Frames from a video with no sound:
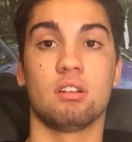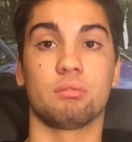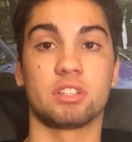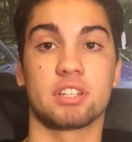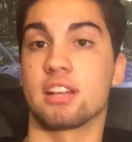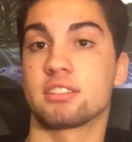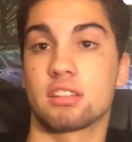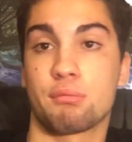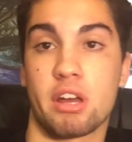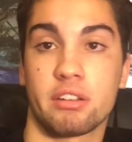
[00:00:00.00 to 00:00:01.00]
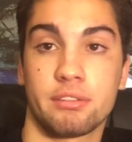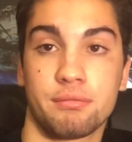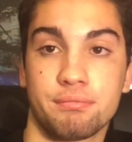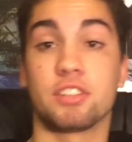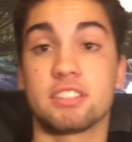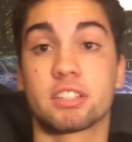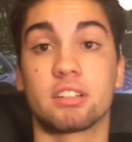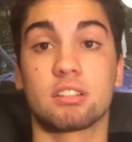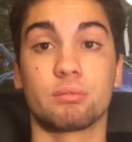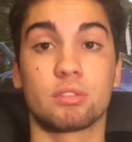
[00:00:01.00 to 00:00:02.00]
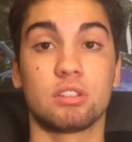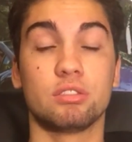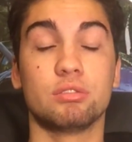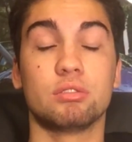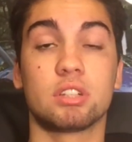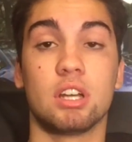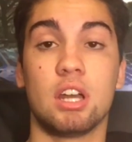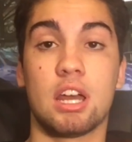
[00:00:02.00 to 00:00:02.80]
What do you guys think about it? So that's going to conclude